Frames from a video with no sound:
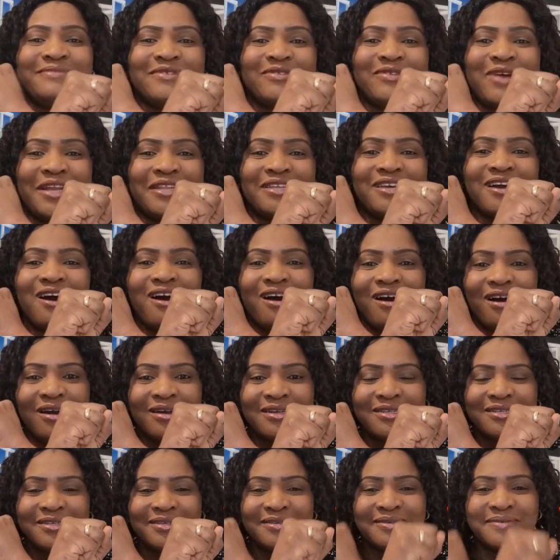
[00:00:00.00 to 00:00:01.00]
work
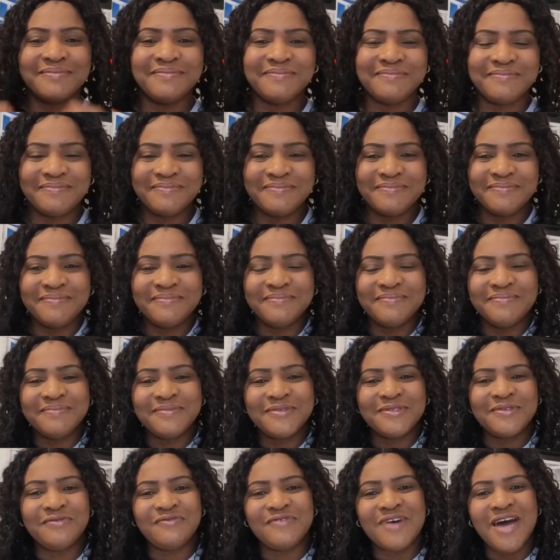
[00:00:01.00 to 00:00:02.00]
hard
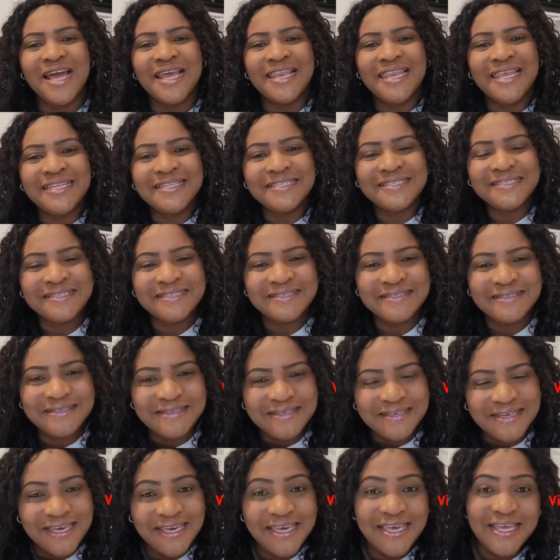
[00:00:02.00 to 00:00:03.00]
to
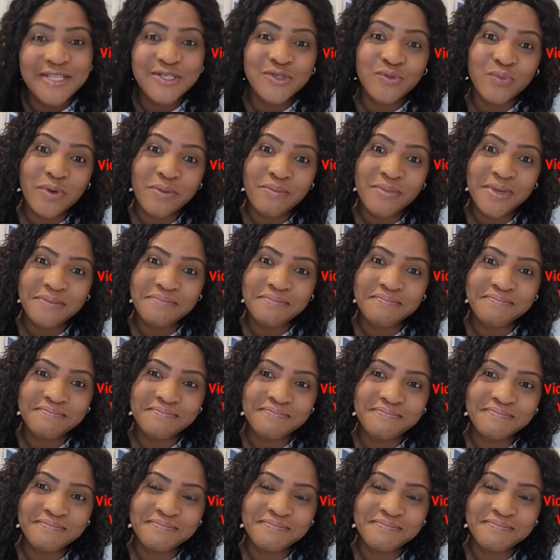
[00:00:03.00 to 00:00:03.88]
violence against women.